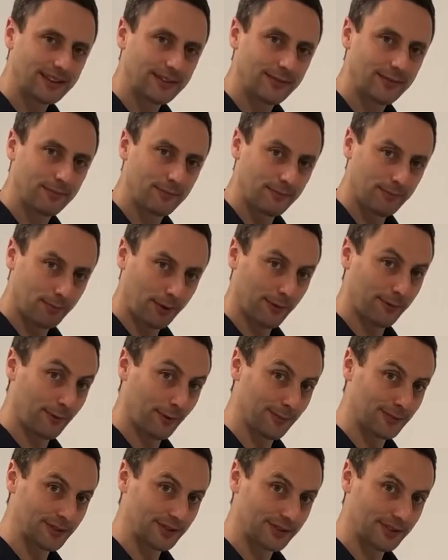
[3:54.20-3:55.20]
the
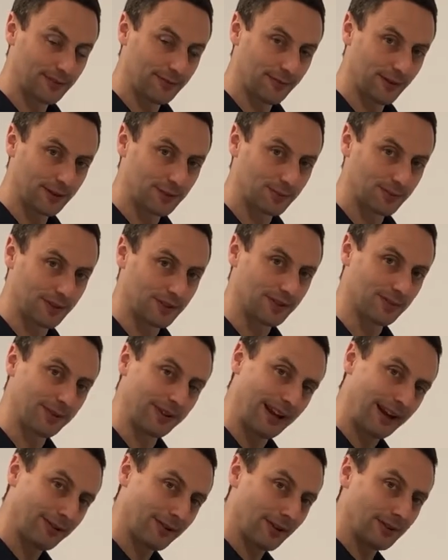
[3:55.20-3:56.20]
performance of the flush button,
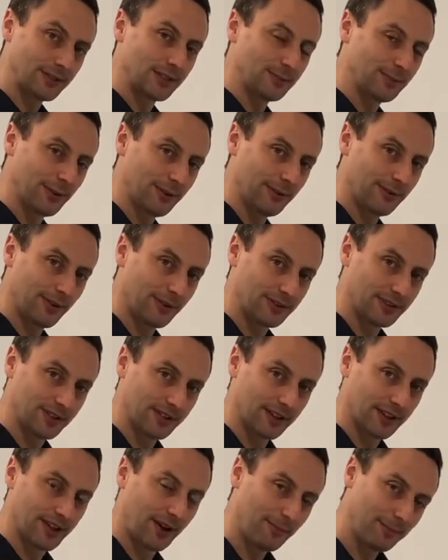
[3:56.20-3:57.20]
we're now going to move on
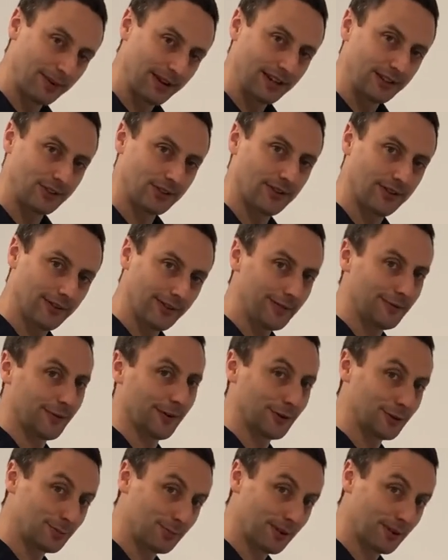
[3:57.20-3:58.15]
to the combination of the flush